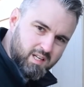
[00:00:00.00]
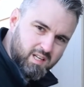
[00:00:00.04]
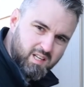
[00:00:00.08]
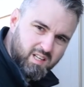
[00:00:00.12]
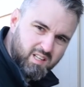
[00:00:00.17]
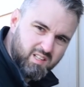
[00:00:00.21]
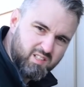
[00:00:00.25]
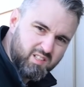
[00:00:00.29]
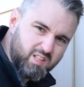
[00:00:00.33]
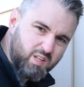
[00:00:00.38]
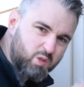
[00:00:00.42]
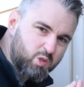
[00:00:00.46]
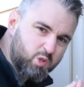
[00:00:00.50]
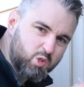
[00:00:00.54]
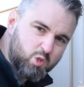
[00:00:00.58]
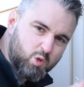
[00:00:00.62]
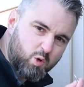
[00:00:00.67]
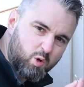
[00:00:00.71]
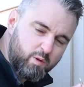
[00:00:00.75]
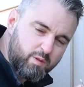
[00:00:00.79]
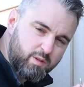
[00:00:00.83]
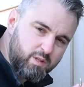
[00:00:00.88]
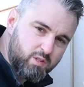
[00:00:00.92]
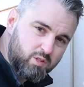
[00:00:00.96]
See how
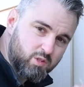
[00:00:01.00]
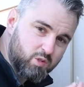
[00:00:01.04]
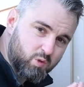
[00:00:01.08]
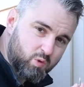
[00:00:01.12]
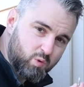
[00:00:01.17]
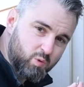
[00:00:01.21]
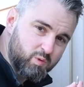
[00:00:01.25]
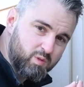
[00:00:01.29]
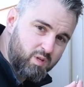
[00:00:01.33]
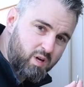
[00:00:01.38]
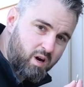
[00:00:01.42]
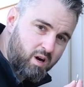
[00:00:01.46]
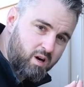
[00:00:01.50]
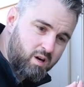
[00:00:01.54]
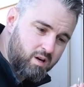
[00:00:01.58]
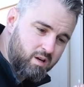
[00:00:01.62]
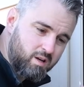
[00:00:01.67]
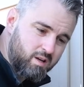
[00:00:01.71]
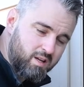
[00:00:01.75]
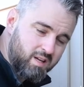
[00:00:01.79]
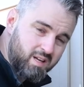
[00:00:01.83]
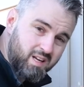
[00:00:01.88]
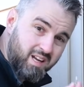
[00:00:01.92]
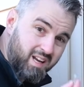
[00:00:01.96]
short these screws are?
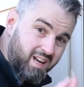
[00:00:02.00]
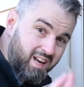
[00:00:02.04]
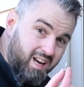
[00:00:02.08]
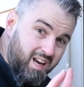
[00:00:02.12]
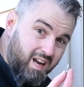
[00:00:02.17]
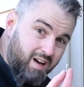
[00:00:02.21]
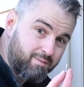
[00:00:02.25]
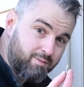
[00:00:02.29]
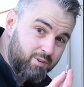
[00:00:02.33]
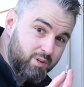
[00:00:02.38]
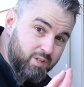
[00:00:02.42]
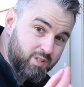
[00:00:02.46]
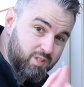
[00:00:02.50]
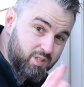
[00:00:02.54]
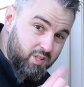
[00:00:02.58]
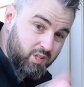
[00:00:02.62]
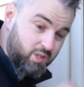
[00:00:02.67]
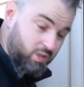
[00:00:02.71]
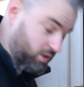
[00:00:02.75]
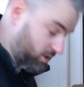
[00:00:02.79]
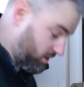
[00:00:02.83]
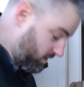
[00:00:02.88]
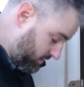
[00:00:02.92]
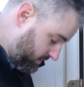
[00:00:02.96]
Not very
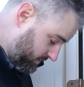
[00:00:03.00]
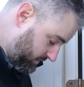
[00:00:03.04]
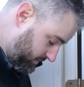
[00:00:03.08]
secure.